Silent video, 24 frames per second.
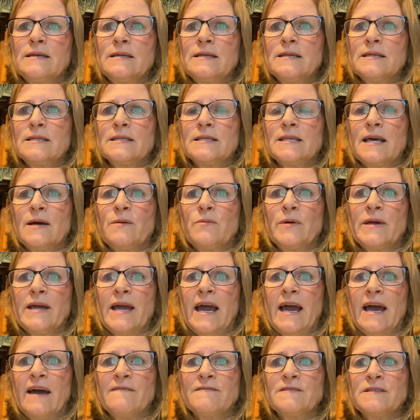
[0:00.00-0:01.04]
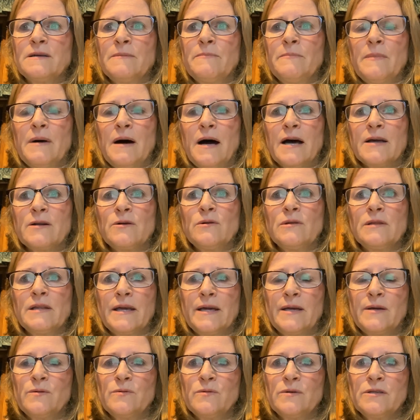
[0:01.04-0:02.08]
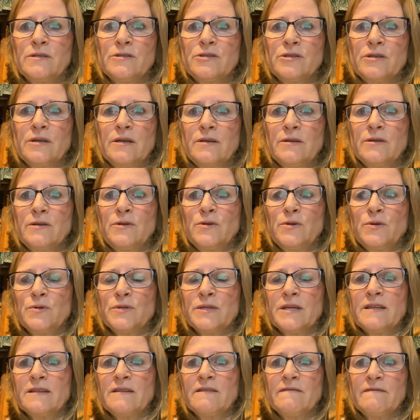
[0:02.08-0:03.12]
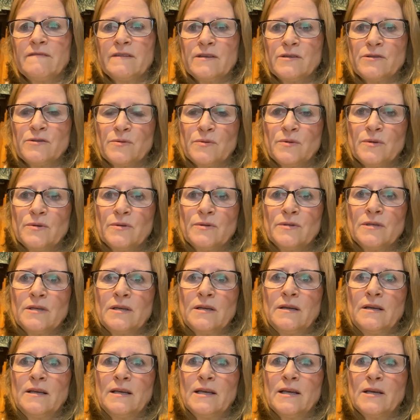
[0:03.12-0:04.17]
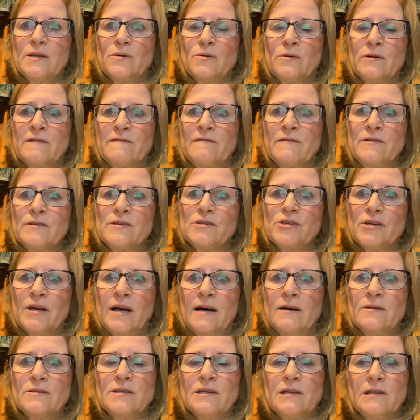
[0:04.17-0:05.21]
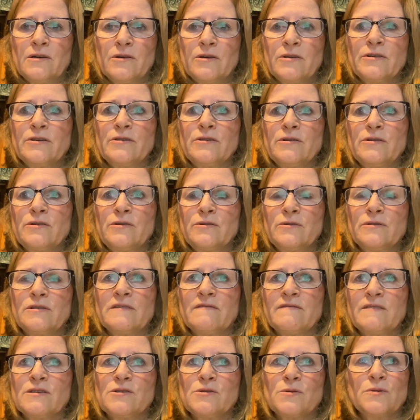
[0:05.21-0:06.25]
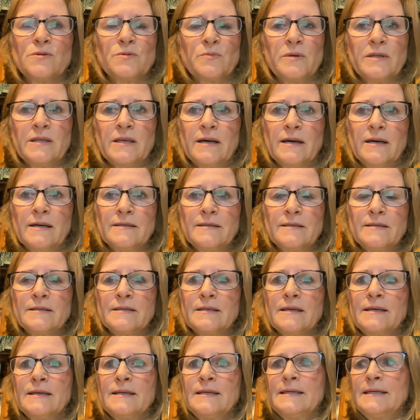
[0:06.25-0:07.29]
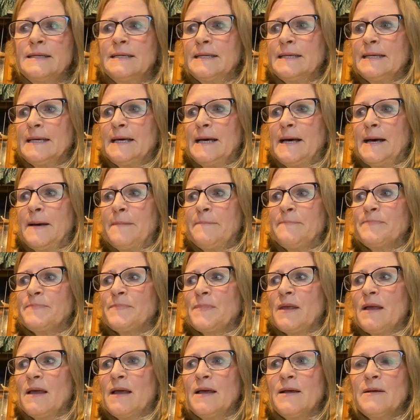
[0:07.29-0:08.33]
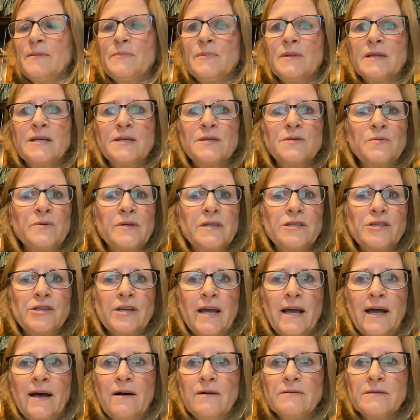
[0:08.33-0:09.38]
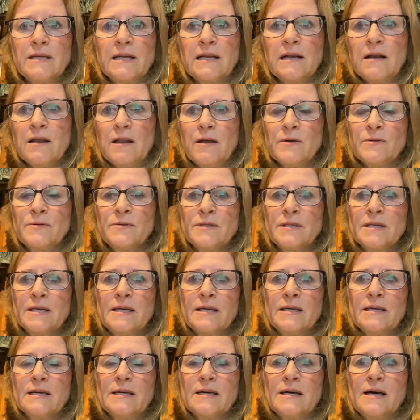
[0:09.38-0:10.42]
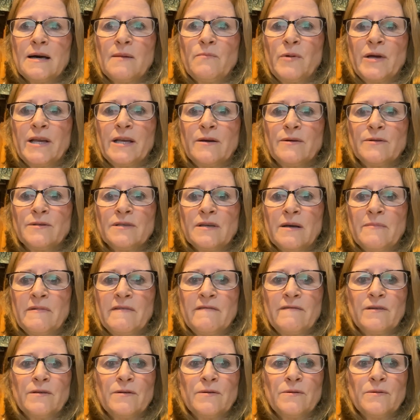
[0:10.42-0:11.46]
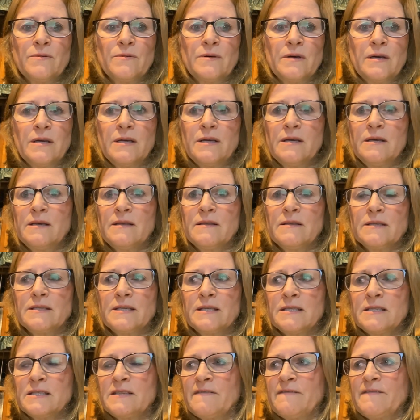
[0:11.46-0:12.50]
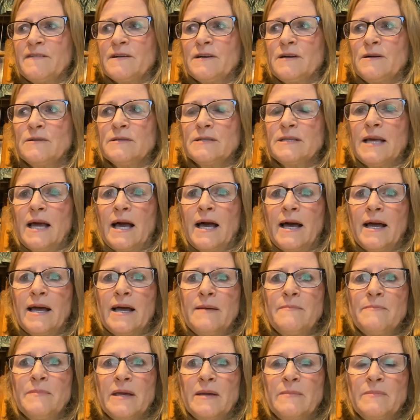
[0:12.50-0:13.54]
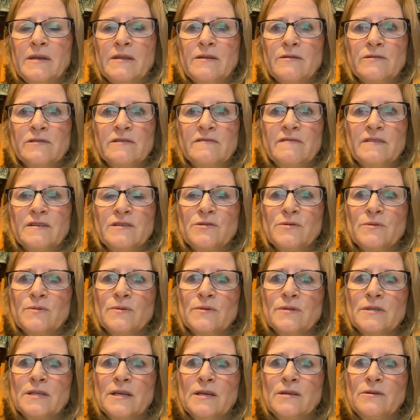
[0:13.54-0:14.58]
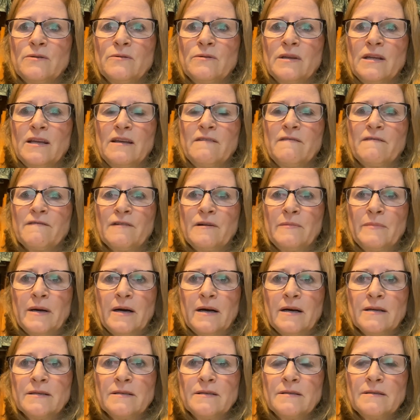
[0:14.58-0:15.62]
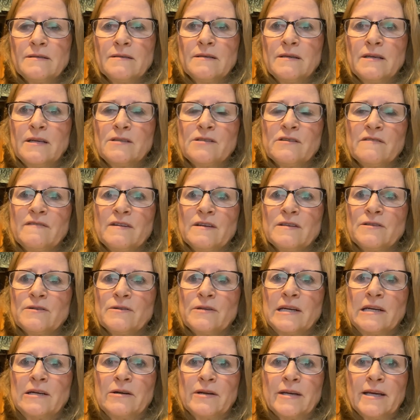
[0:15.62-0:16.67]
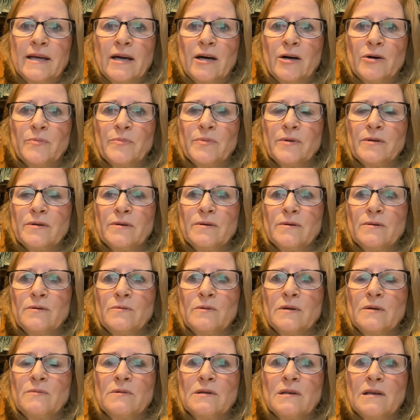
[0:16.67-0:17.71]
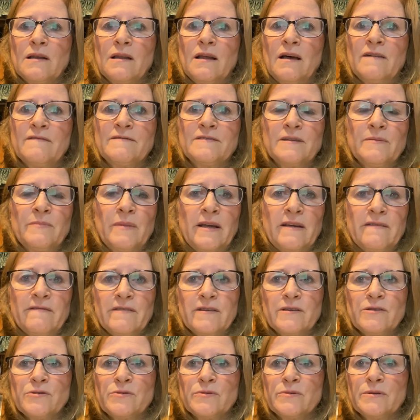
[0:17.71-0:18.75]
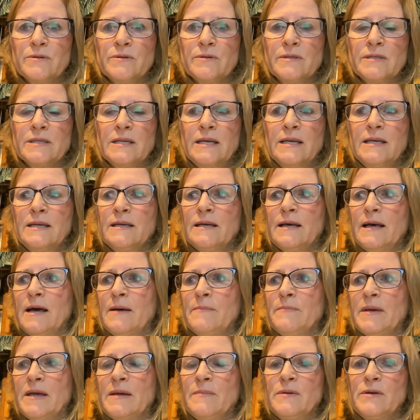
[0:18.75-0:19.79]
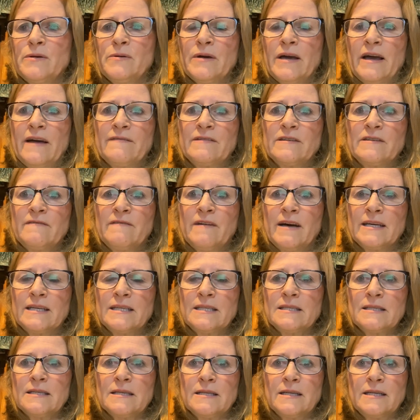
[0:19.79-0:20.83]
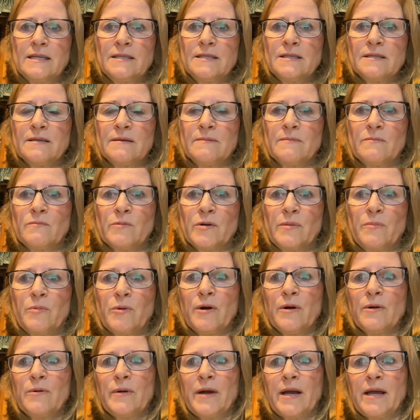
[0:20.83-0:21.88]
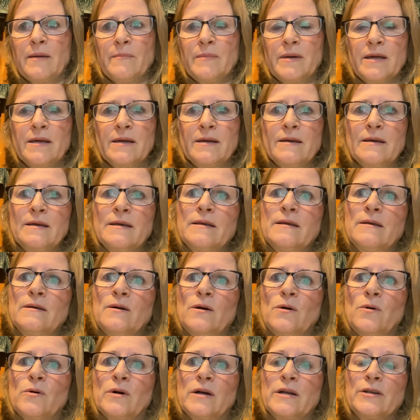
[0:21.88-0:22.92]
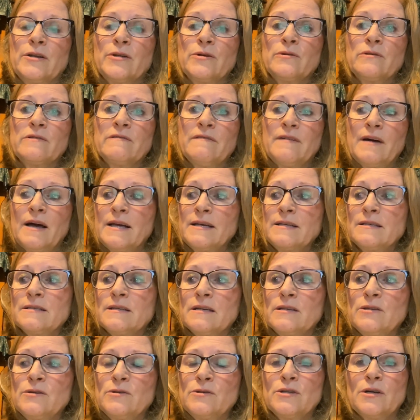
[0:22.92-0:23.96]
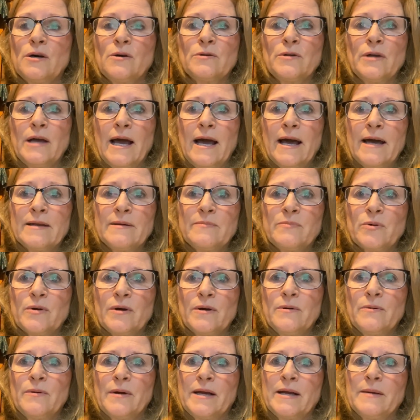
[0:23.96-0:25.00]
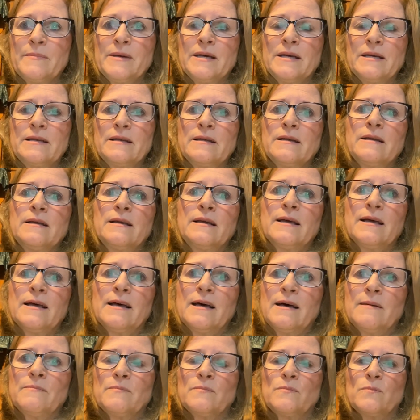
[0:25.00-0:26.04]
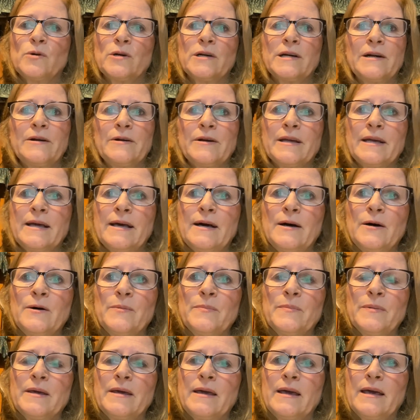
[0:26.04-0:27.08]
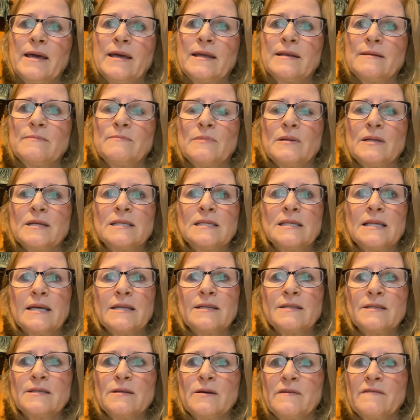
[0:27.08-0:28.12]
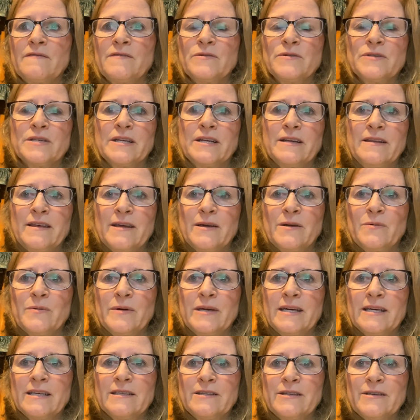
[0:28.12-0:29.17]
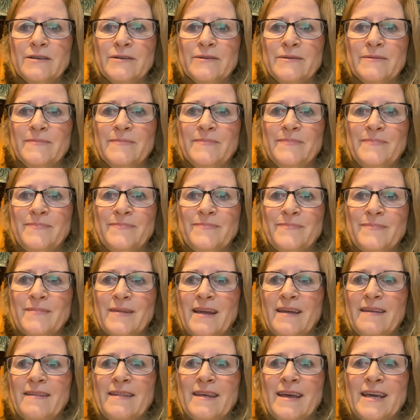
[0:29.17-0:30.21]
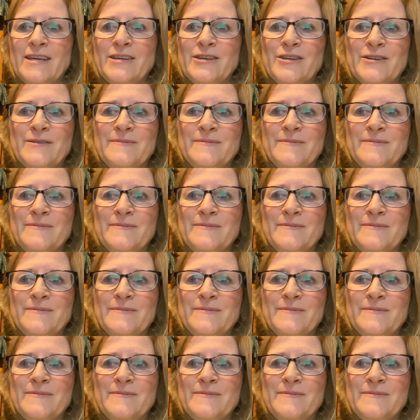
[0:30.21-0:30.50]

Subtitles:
is that we have to model language using the visuals in order for the child to learn to use the visuals with us. Please reach out. In closing, we know some of you, this is a difficult time. Maybe there's visuals that you need from us. Each of us are here to help you. We would love to make visuals. Maybe you have a device that needs some reprogramming, or a new device and you don't know how to program it. we're here to help, and please let us know if there's anything we can do. Thank